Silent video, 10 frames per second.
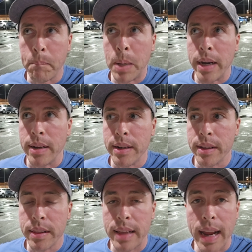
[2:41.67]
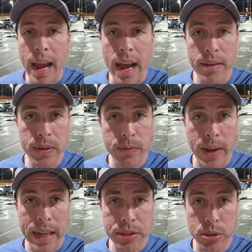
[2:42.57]
but they have a
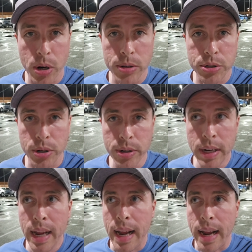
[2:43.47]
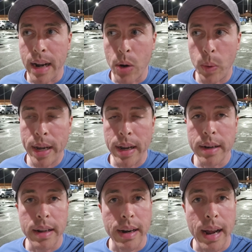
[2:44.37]
fast charger, and I went
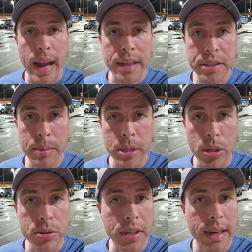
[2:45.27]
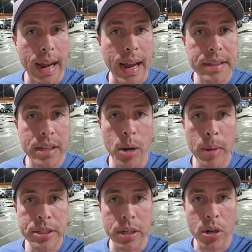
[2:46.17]
in and I asked them to use it. I asked how
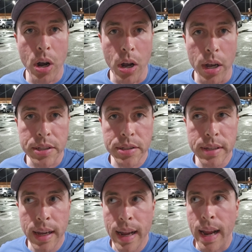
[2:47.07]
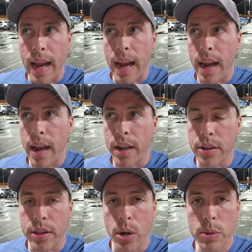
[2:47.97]
much it cost,
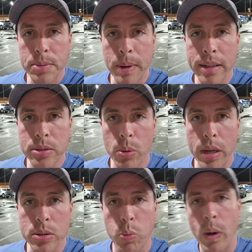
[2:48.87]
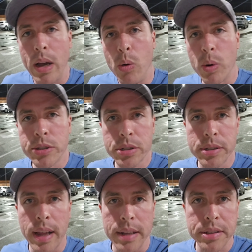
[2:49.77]
and their response was, well, we're
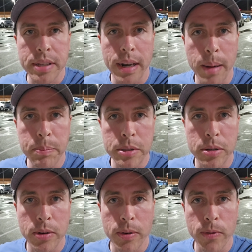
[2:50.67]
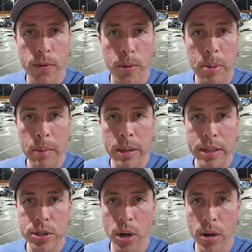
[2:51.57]
just not set up for
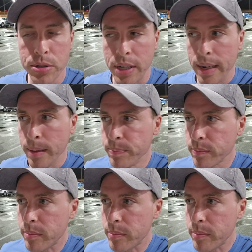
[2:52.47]
public charging.